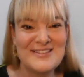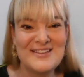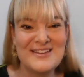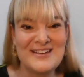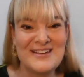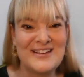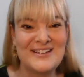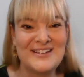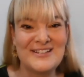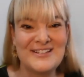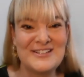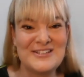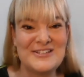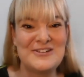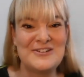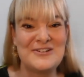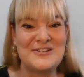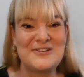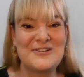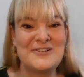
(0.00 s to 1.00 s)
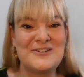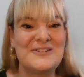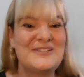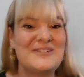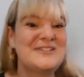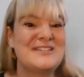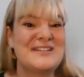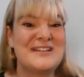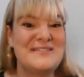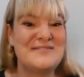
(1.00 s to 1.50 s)
the
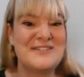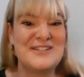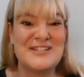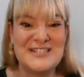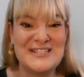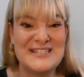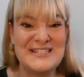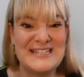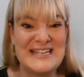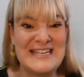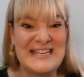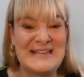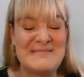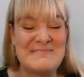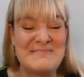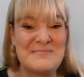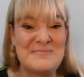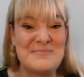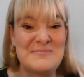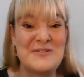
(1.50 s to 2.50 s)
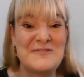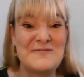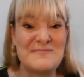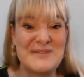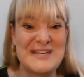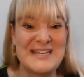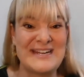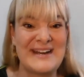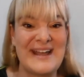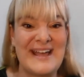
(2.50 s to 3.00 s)
neurodiversity
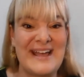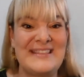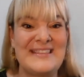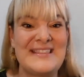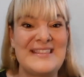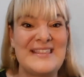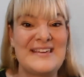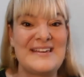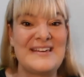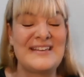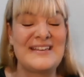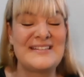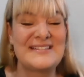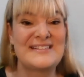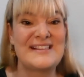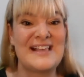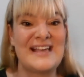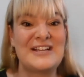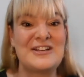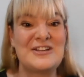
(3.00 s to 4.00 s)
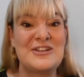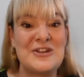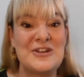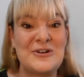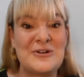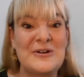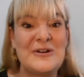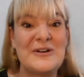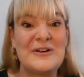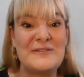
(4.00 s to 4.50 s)
movement and this like
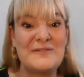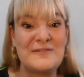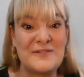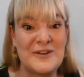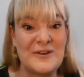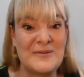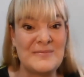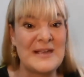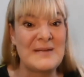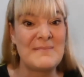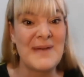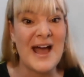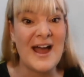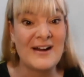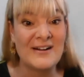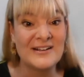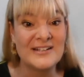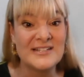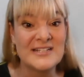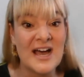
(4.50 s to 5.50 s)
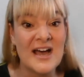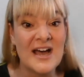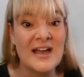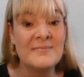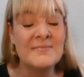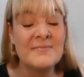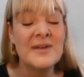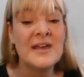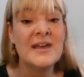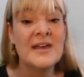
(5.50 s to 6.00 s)
neuro-affirming
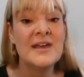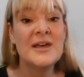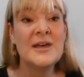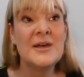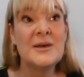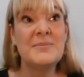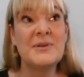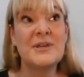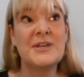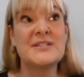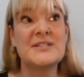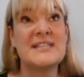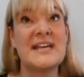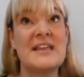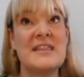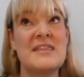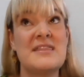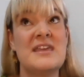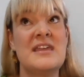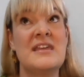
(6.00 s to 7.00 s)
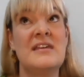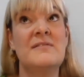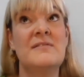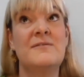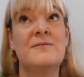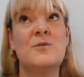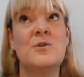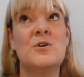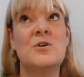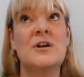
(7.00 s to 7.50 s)
paradigm, because I think
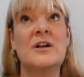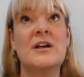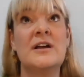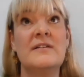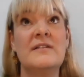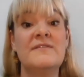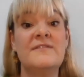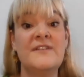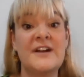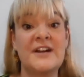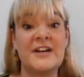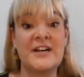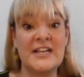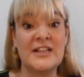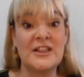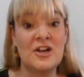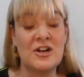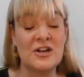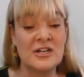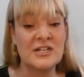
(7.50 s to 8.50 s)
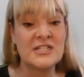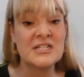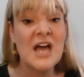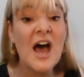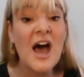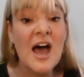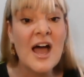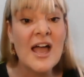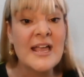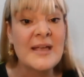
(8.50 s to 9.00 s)
for a very long
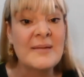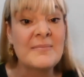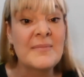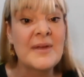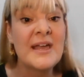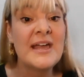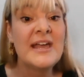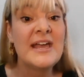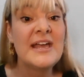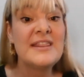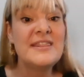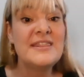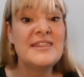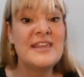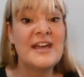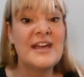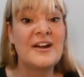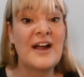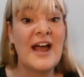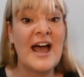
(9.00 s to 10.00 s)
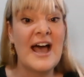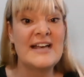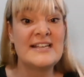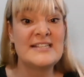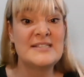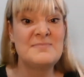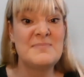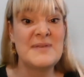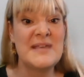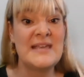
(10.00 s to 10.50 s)
time, there
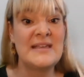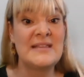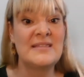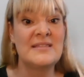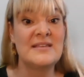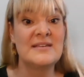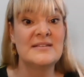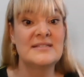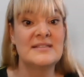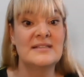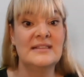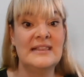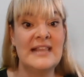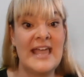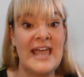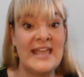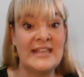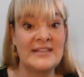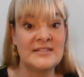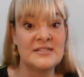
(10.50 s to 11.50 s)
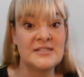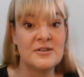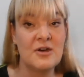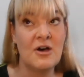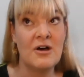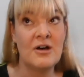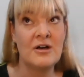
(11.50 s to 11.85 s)
has been this lens